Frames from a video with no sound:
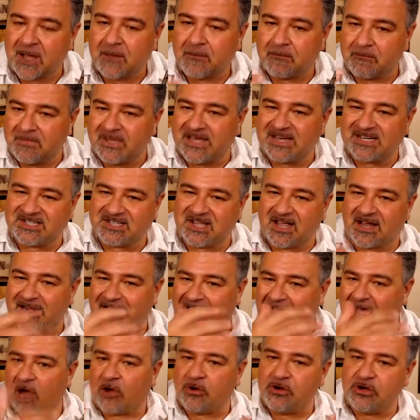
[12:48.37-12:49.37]
based on
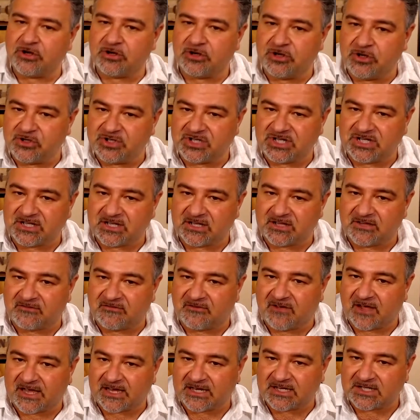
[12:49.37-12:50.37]
how you're using the
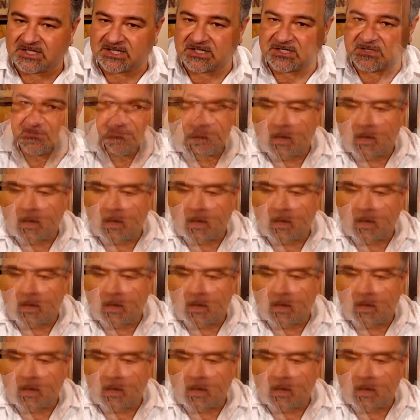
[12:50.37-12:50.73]
device.